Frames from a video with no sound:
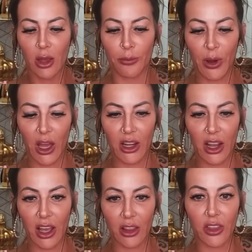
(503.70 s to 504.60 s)
But
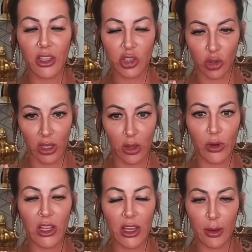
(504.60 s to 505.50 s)
the attorney, when
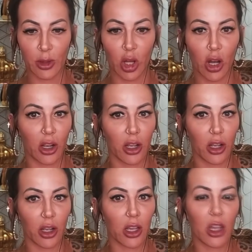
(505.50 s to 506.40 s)
he came along,
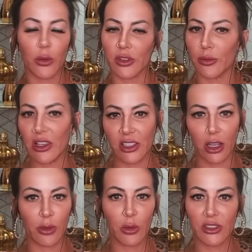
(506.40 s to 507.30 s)
it was amazing. I mean,
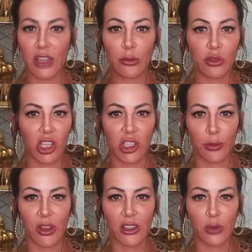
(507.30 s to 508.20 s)
it was game changing,
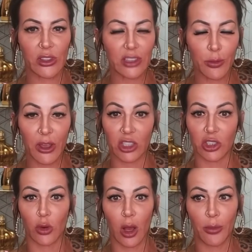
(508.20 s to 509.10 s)
because when CPS
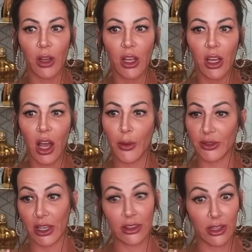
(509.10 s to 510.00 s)
showed up, I was
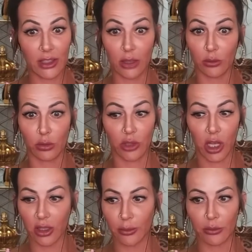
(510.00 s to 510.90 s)
like, that's it. We're
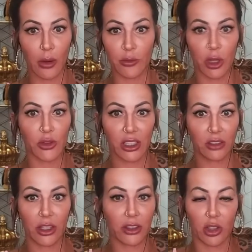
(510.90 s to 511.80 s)
done. I'm
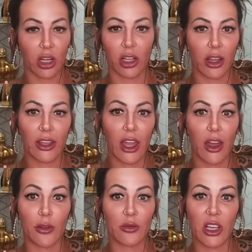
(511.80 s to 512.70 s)
closing. Like, I can't
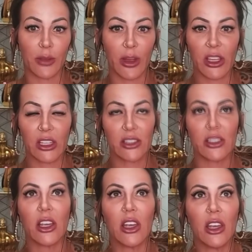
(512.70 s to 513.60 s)
have them take my kids.